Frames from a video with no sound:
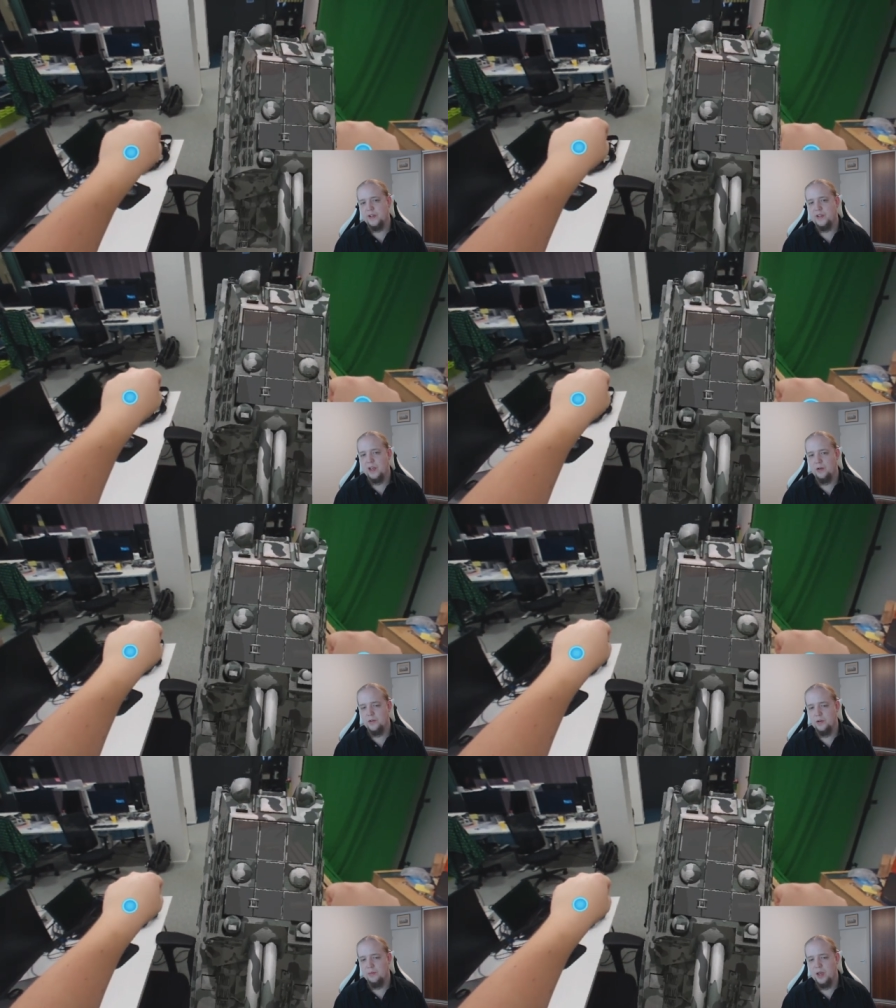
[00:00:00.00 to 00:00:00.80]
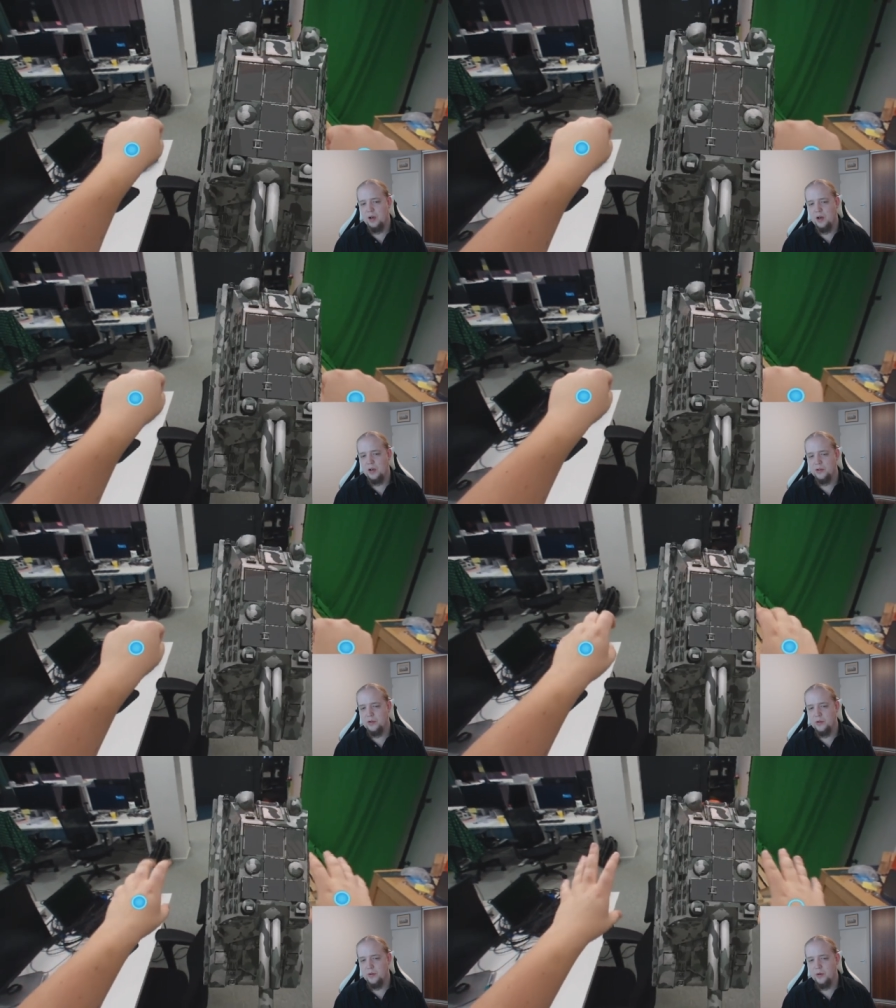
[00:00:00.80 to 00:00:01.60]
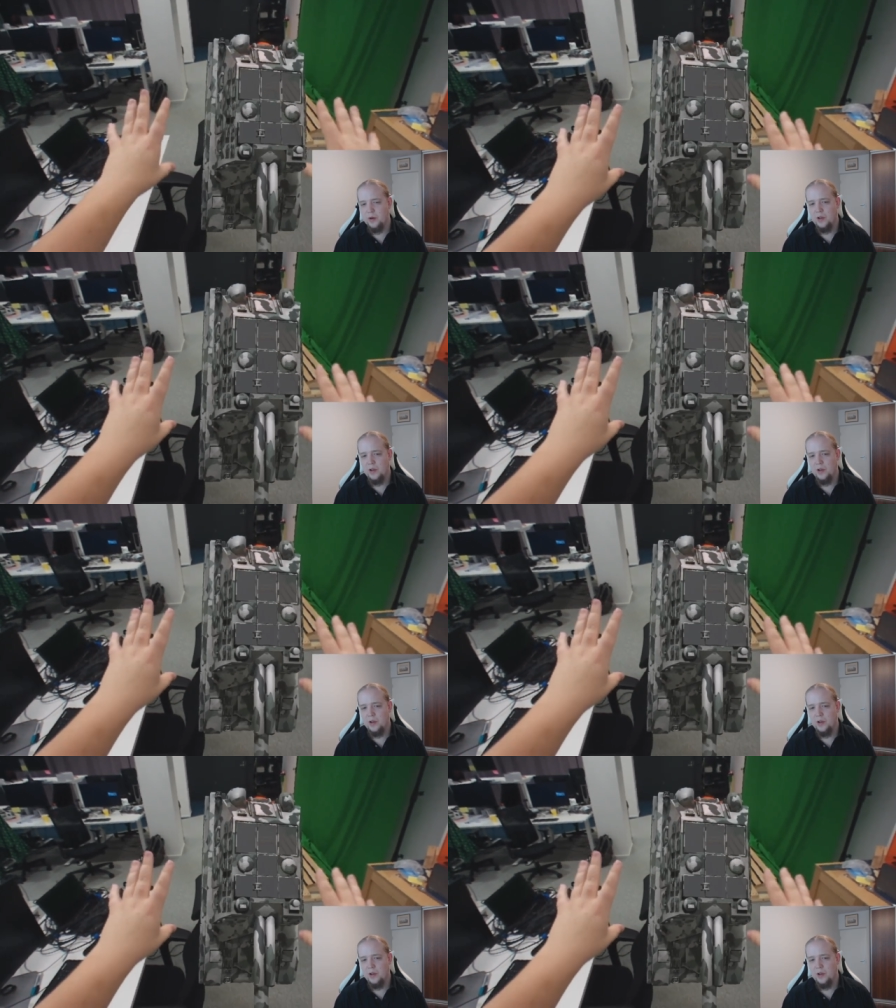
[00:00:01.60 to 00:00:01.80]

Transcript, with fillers: it can also be hard to